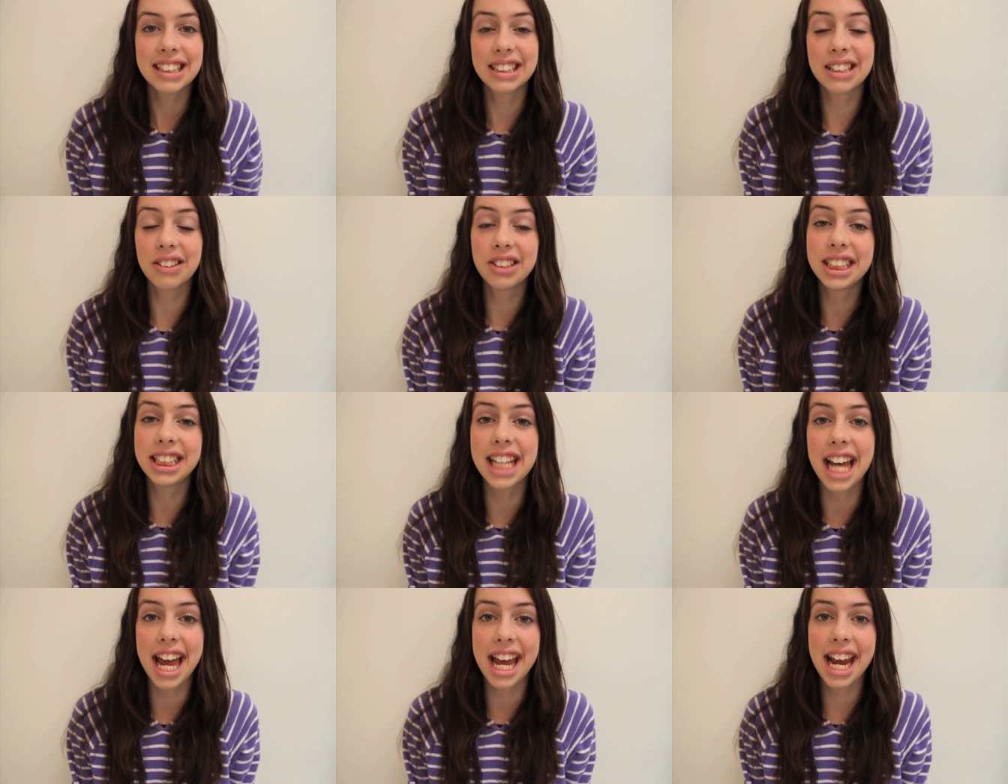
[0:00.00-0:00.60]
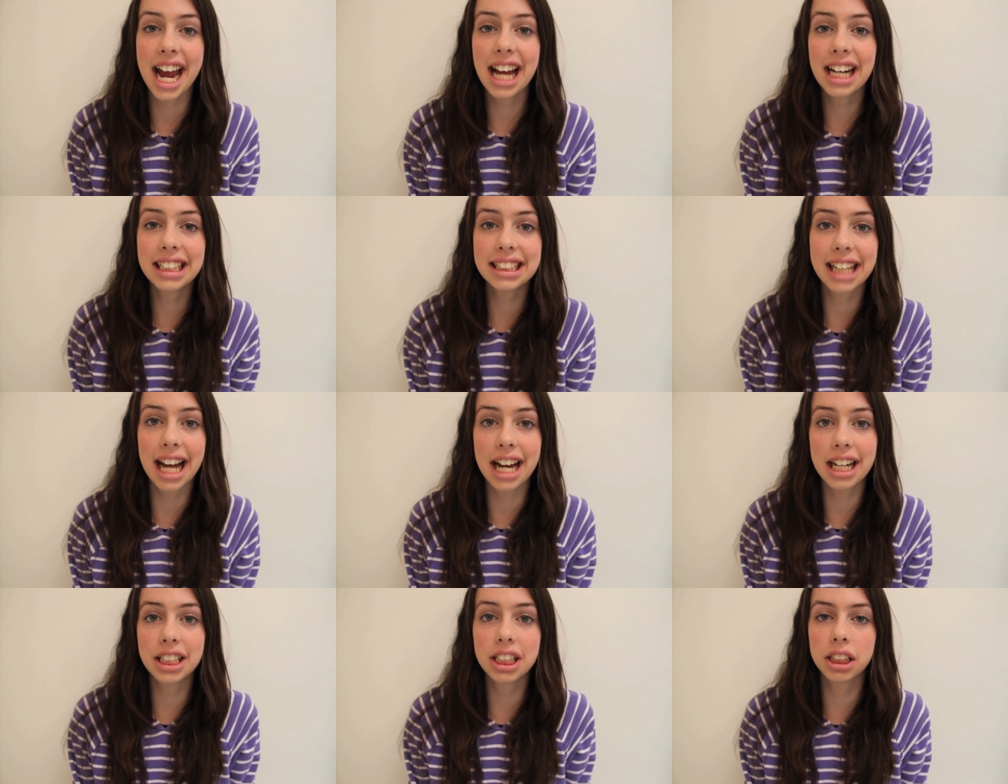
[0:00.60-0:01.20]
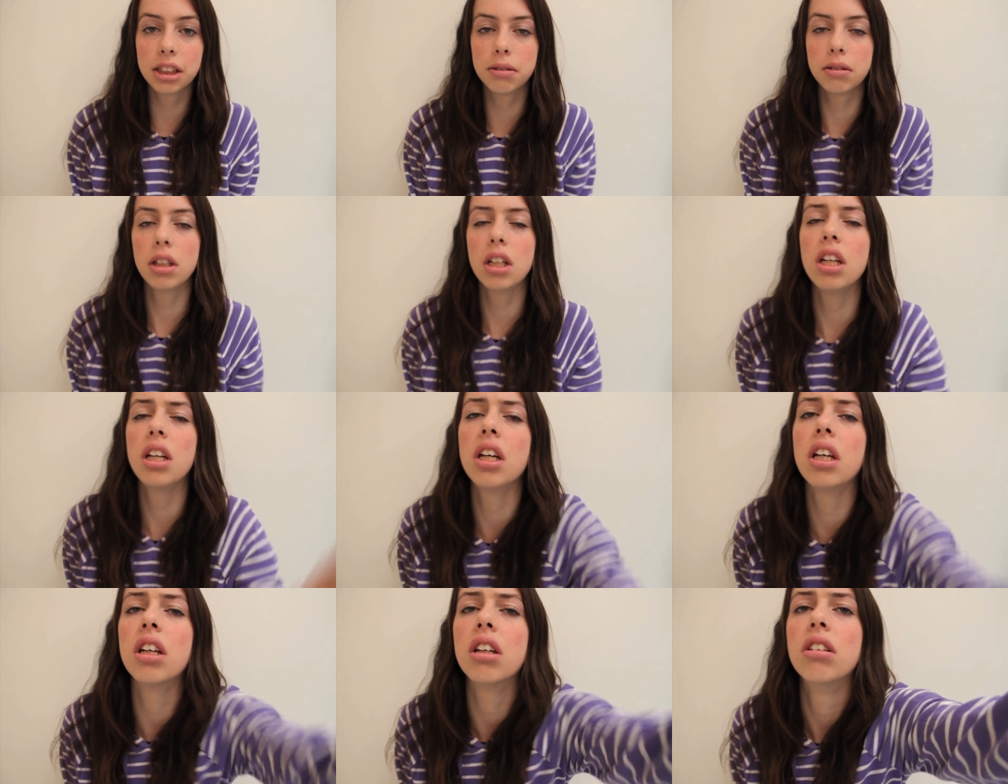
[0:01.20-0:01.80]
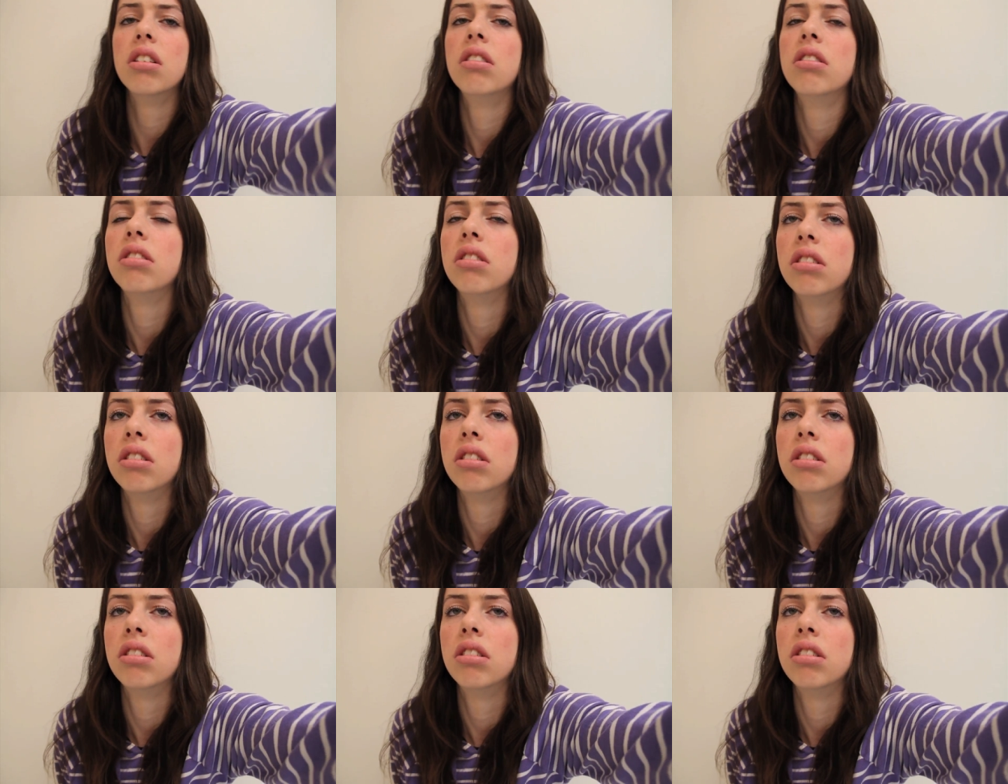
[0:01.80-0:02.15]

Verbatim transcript: so today I decided to,